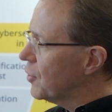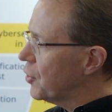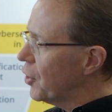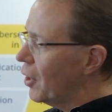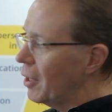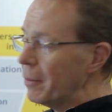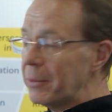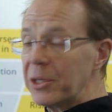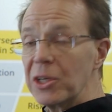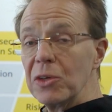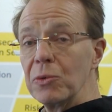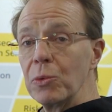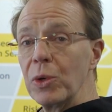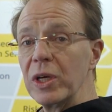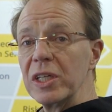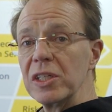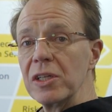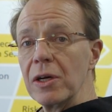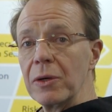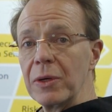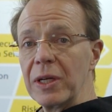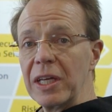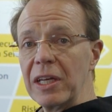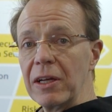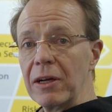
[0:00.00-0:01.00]
terminal
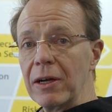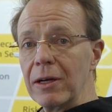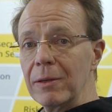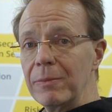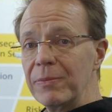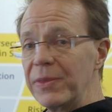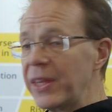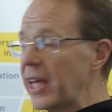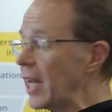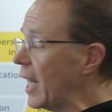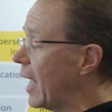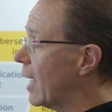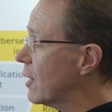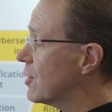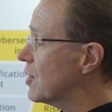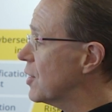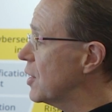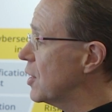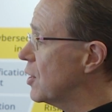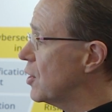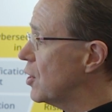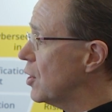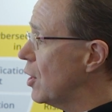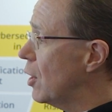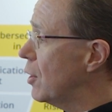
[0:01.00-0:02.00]
window here that
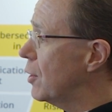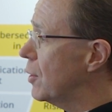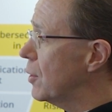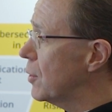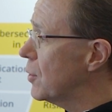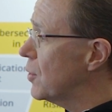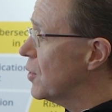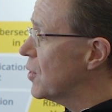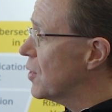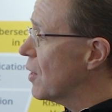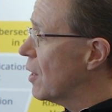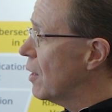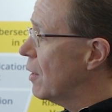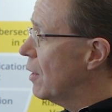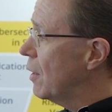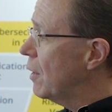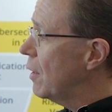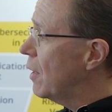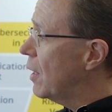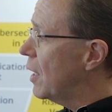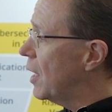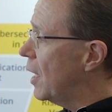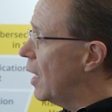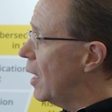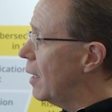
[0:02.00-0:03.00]
actually shows
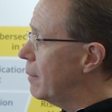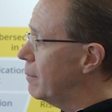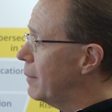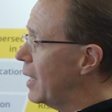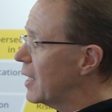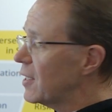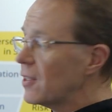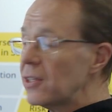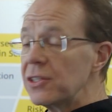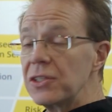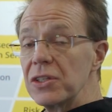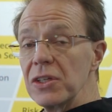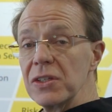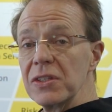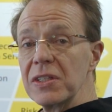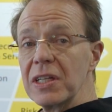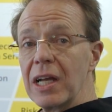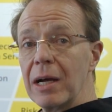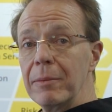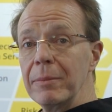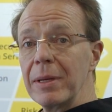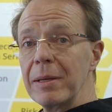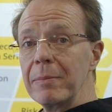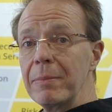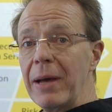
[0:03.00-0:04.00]
messages
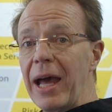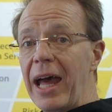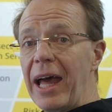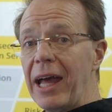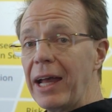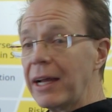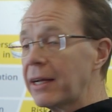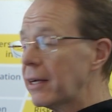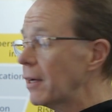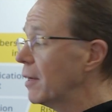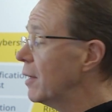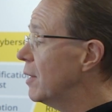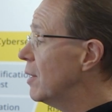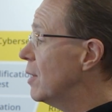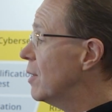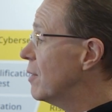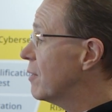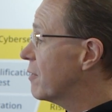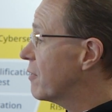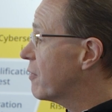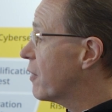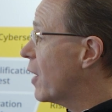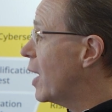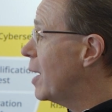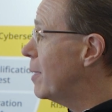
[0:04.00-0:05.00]
back
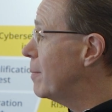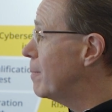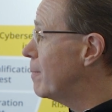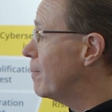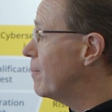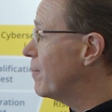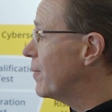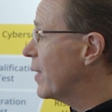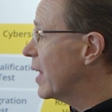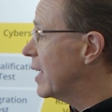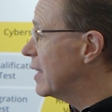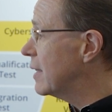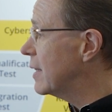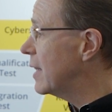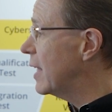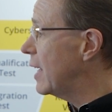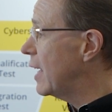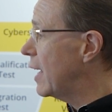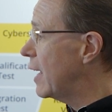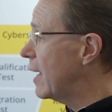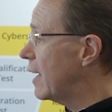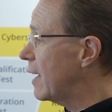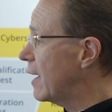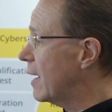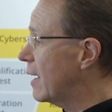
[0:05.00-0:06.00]
from
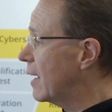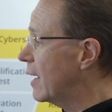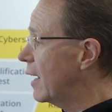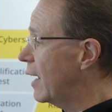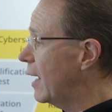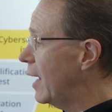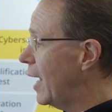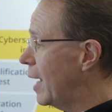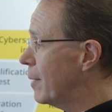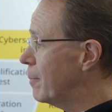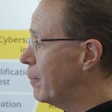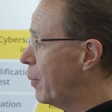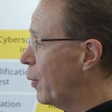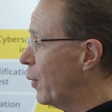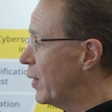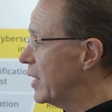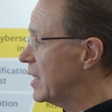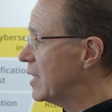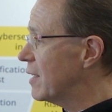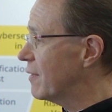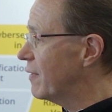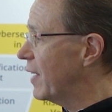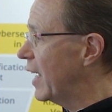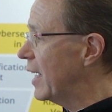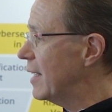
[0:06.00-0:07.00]
the endpoint
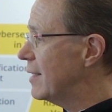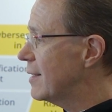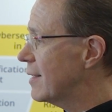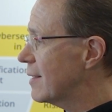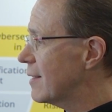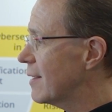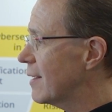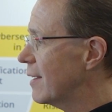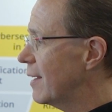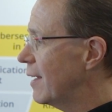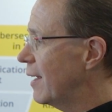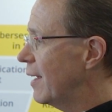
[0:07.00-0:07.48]
device.